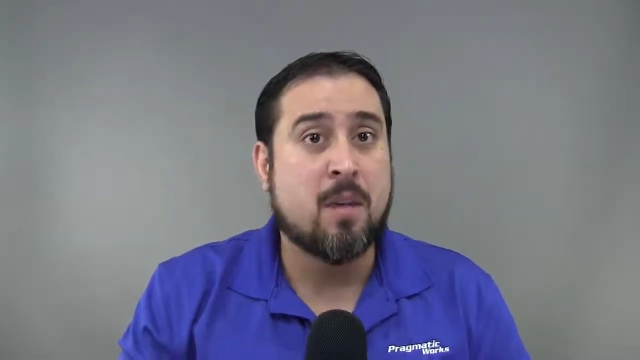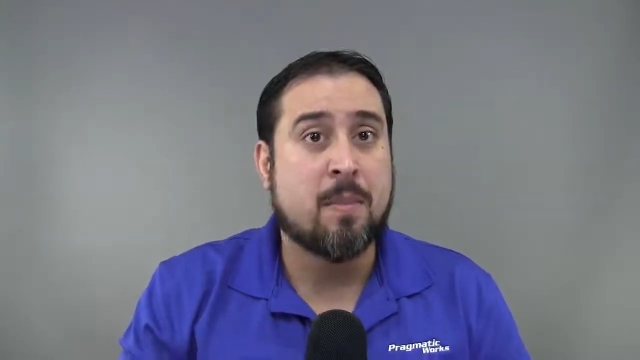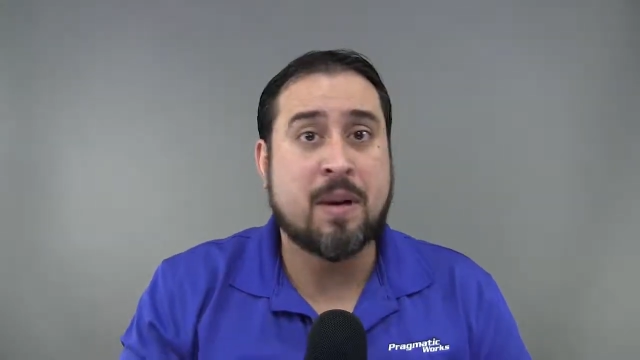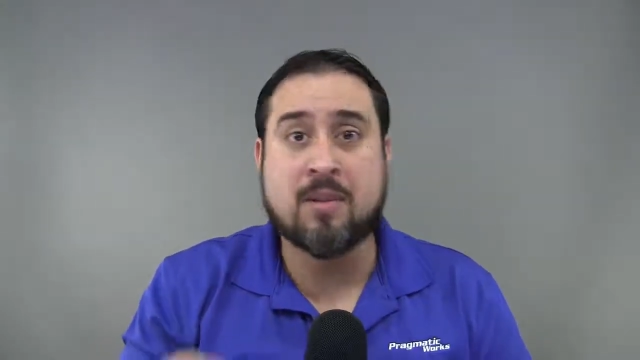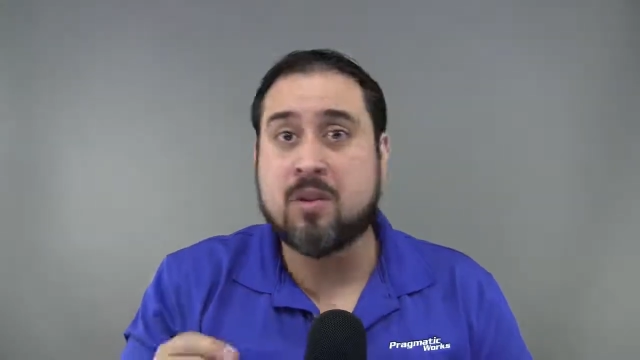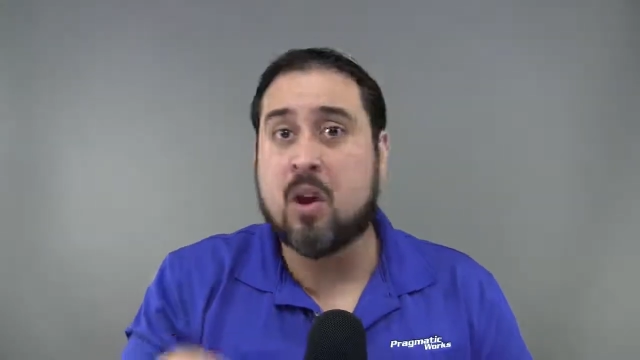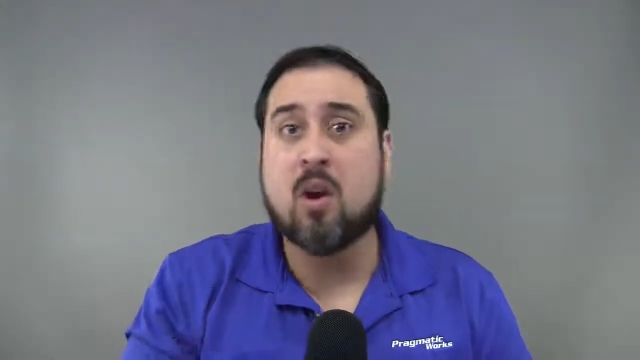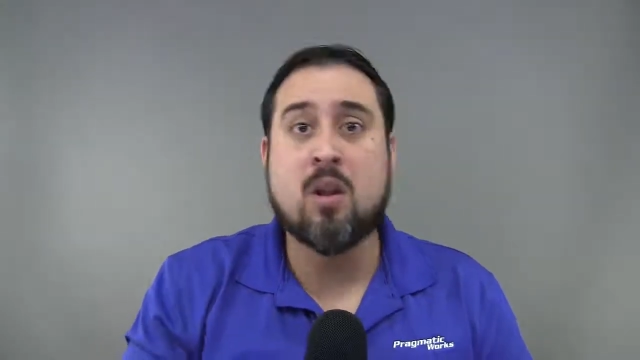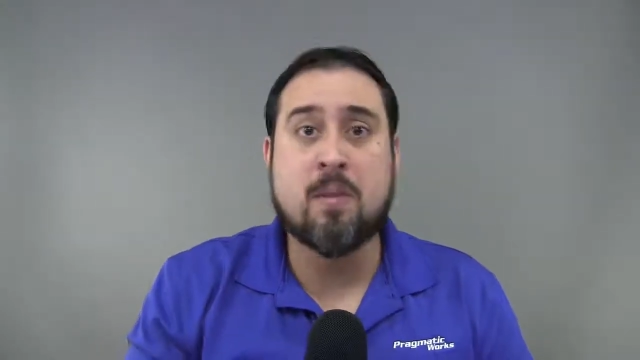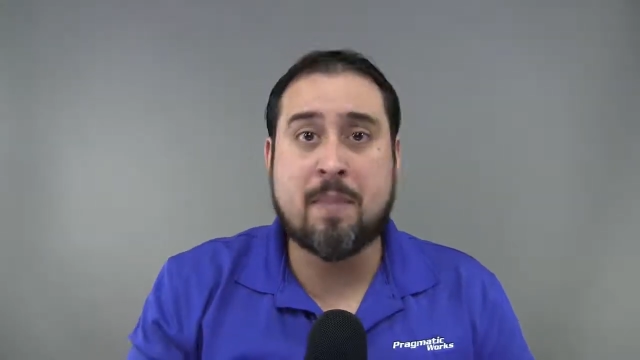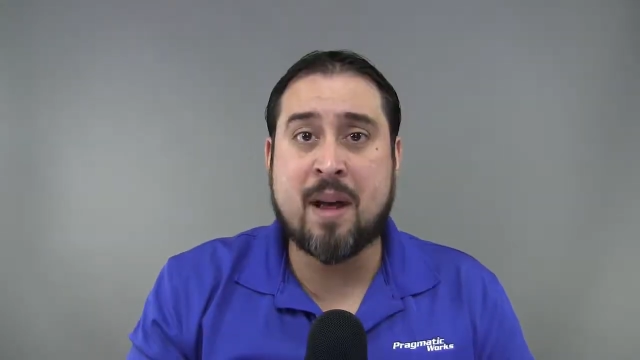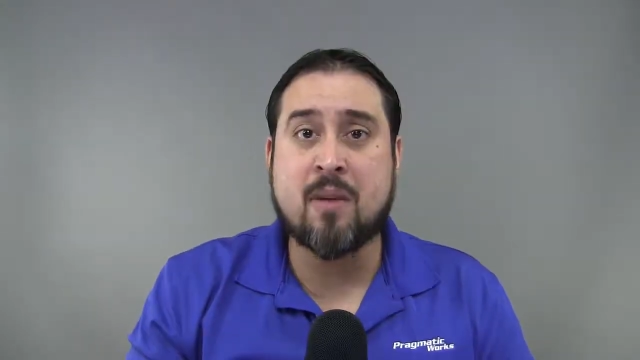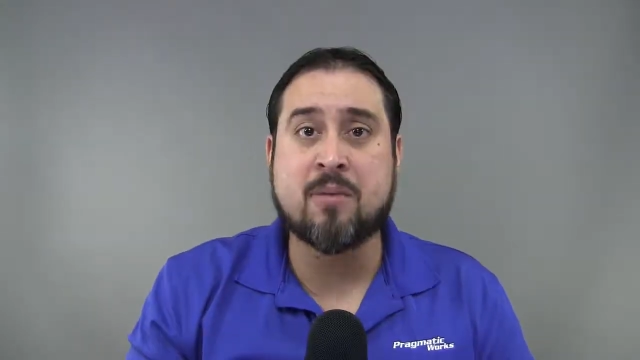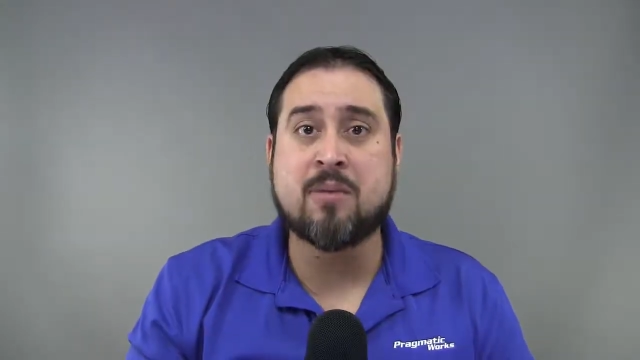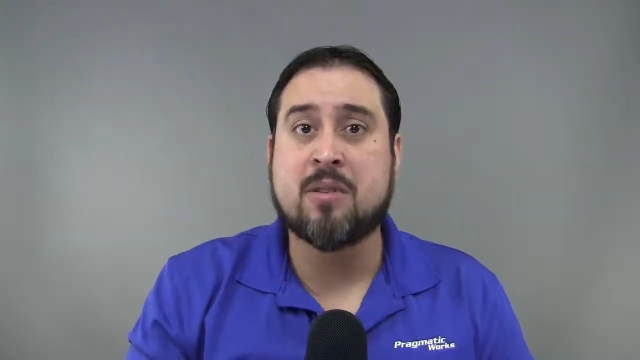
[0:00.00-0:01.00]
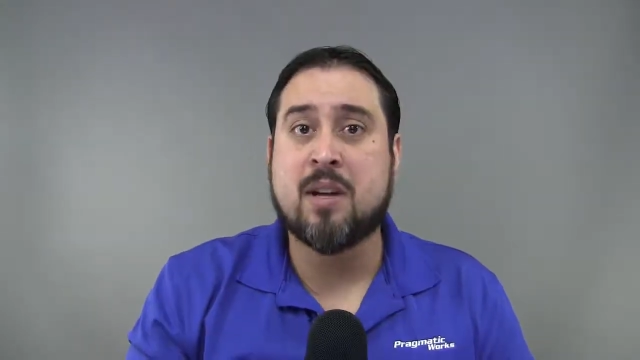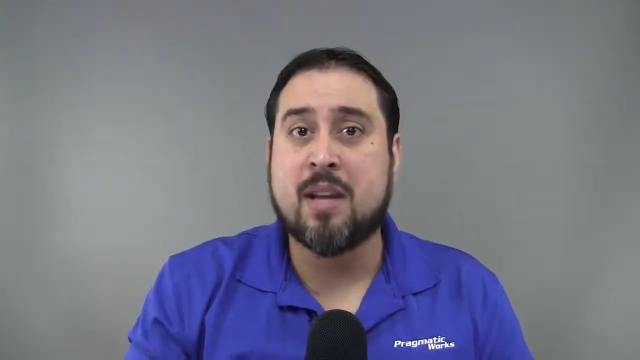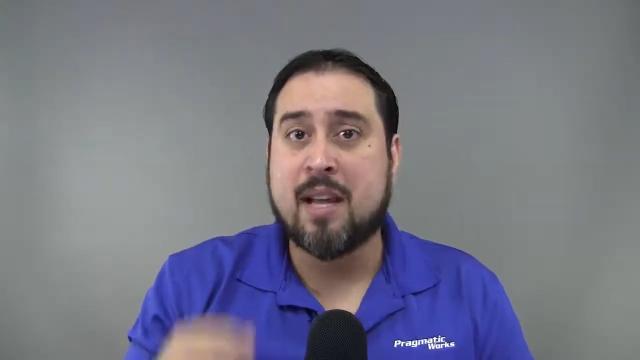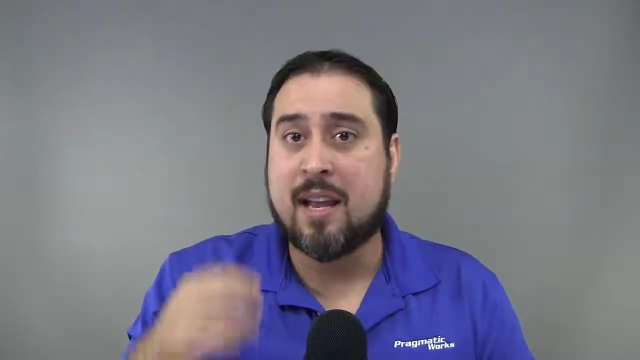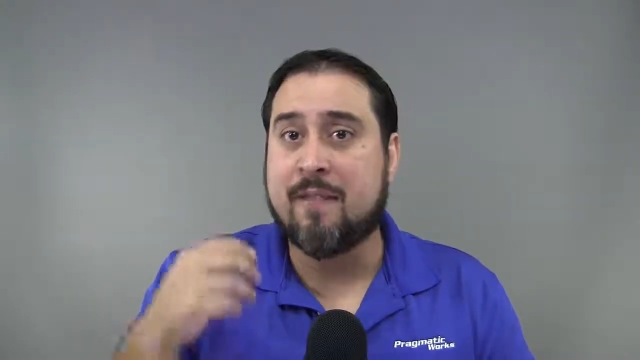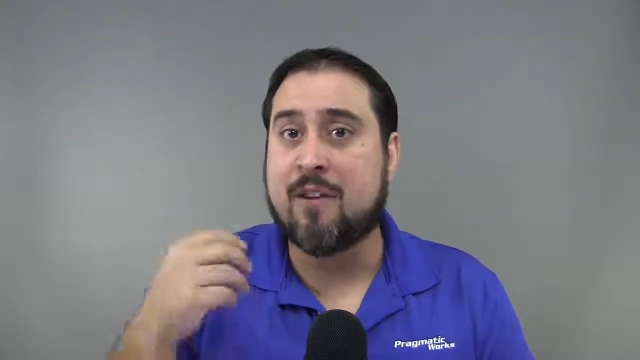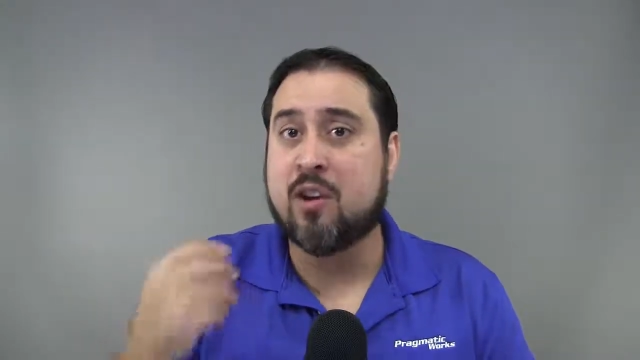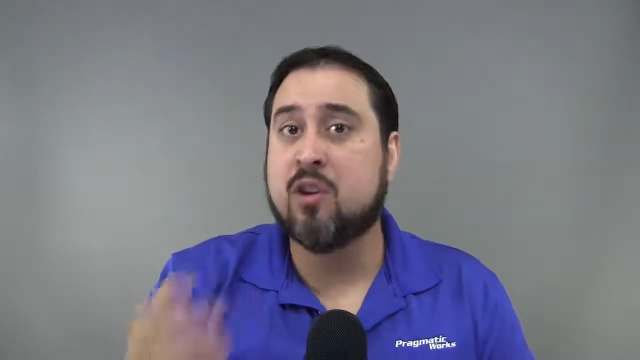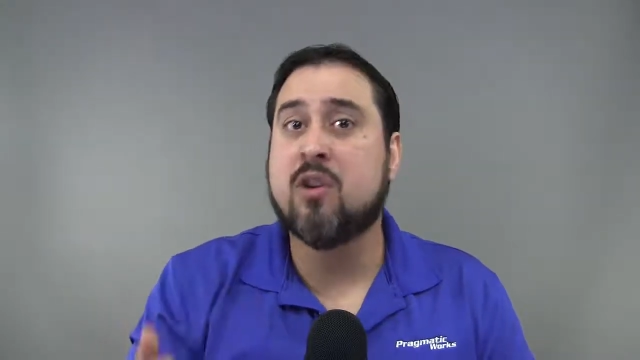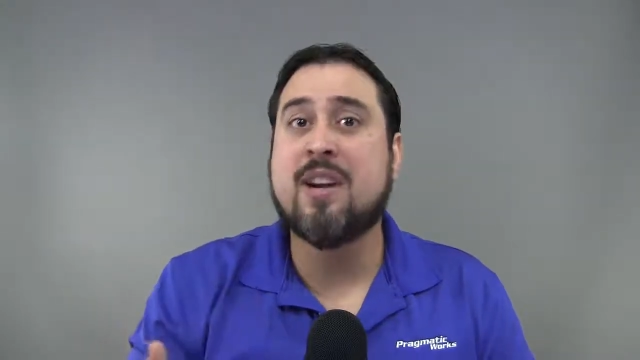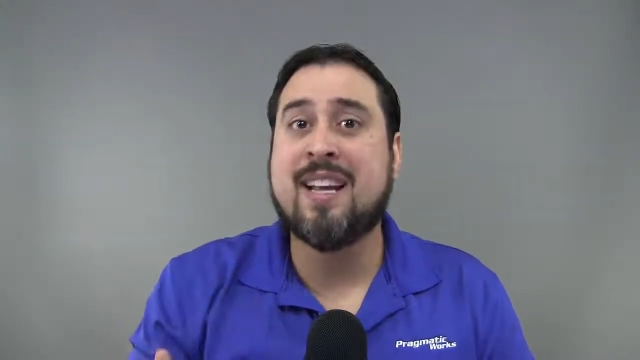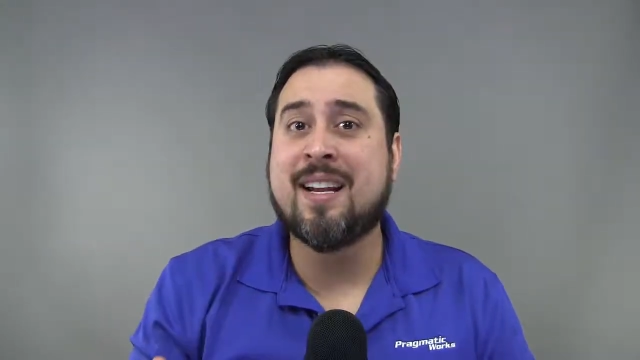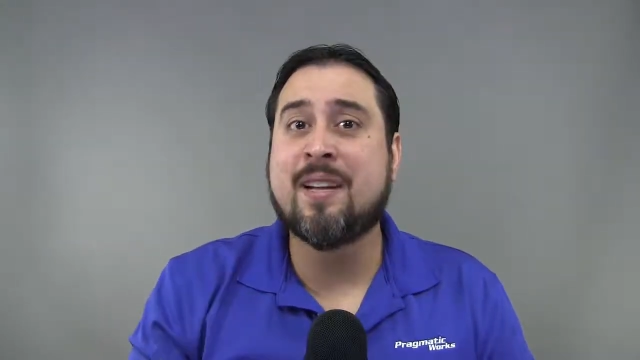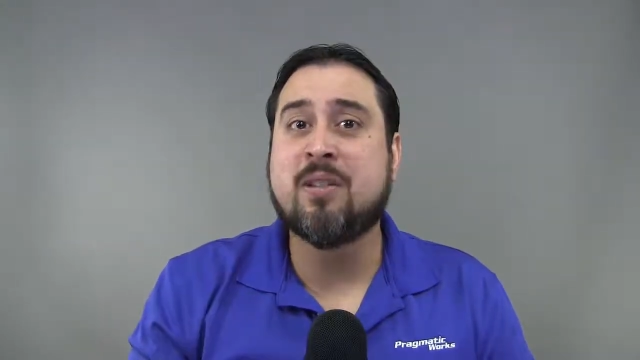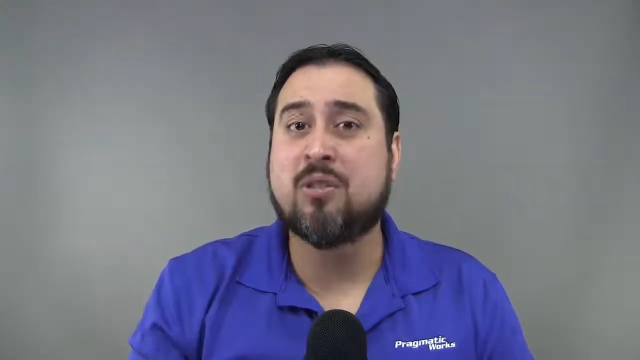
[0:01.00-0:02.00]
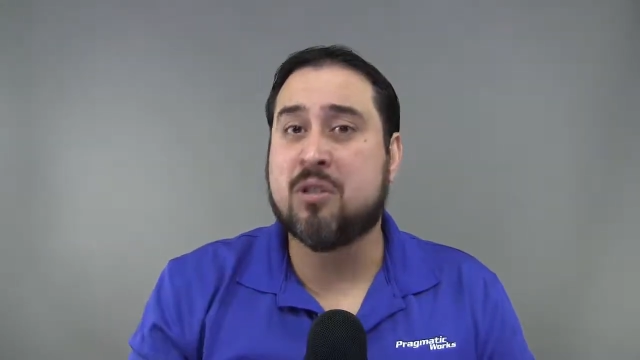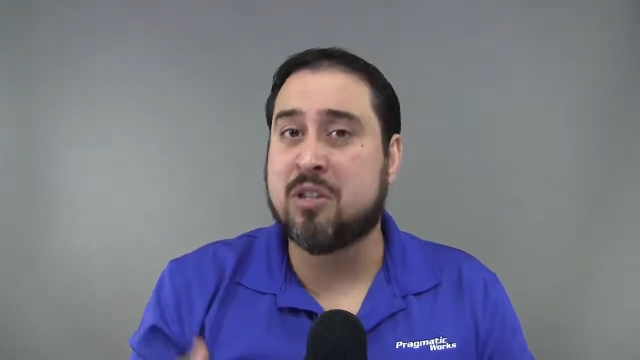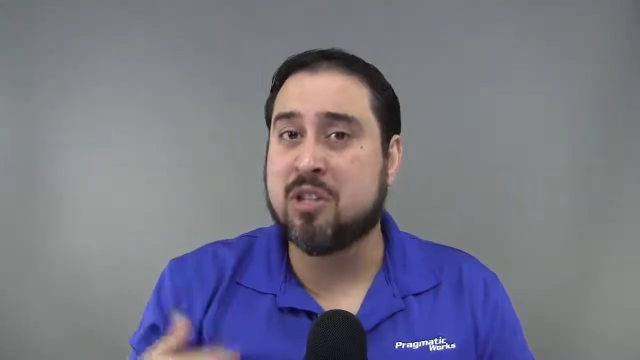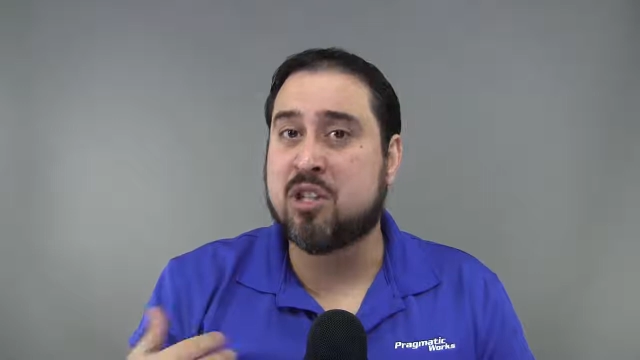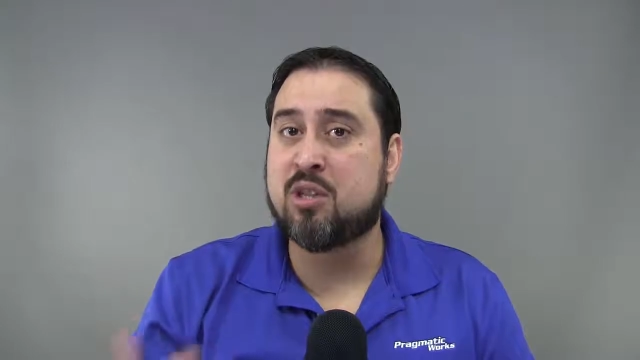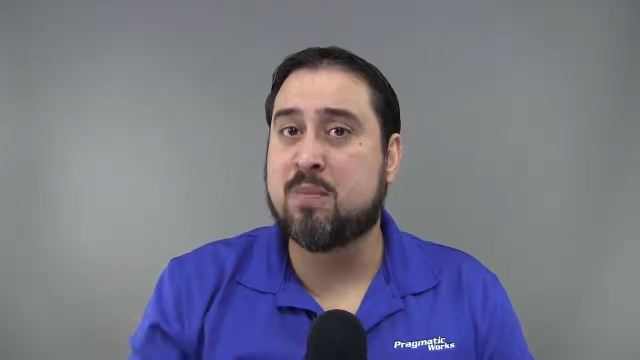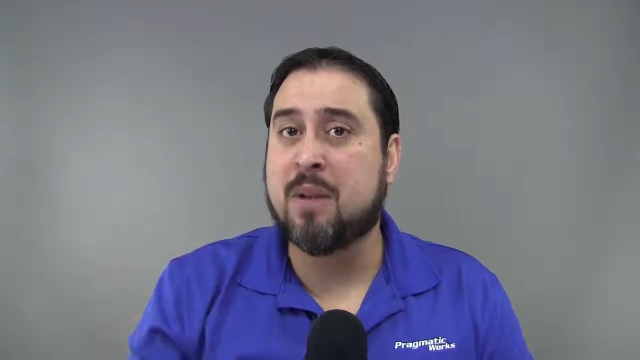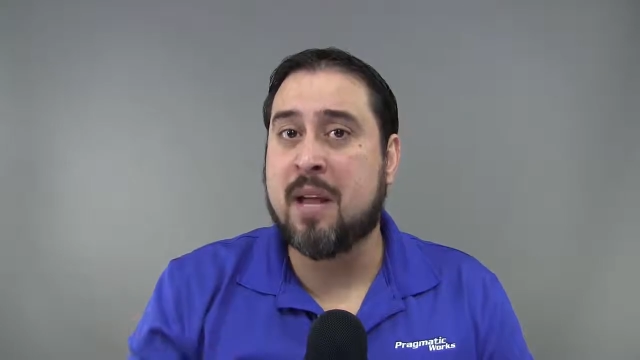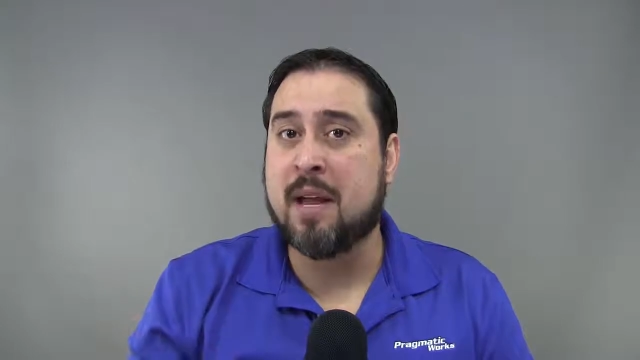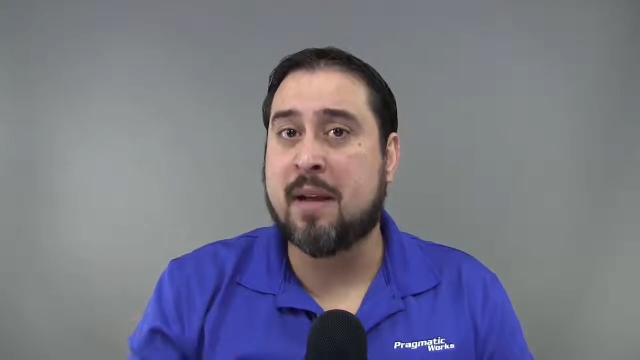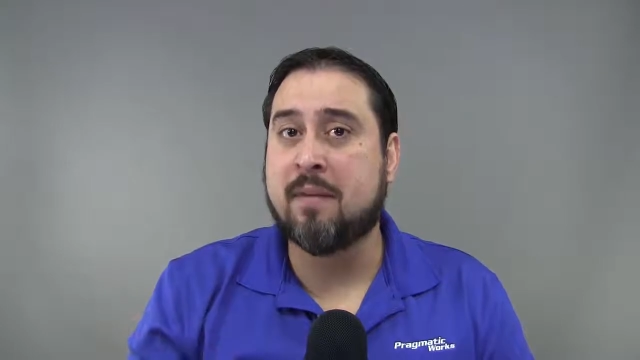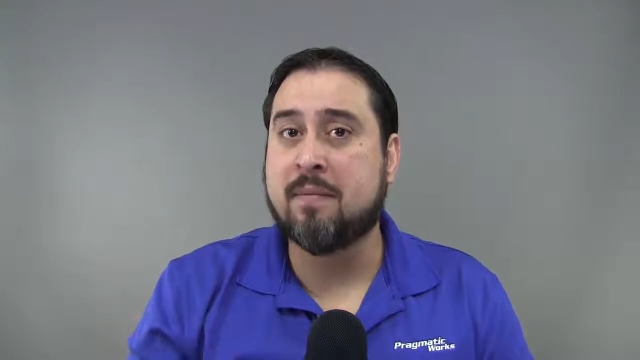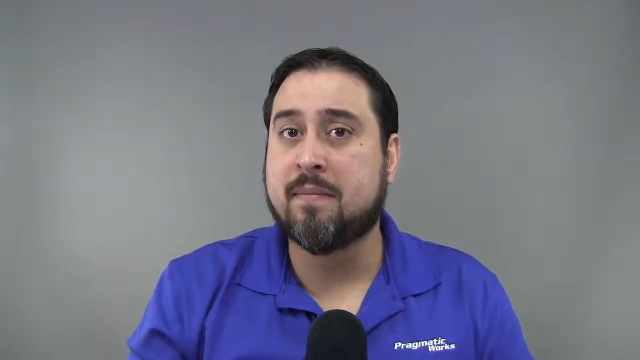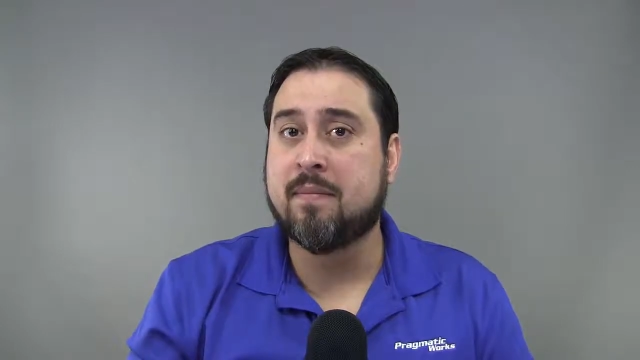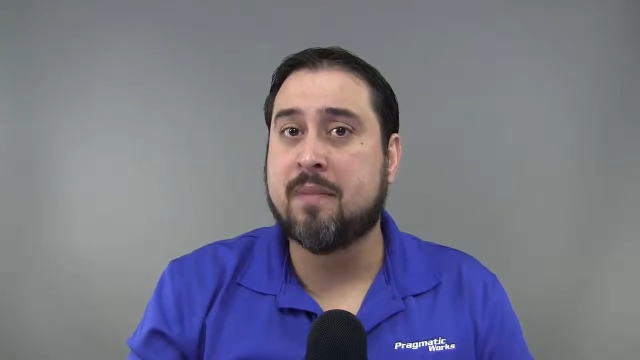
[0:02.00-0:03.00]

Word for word: but it's all about if you're needing to display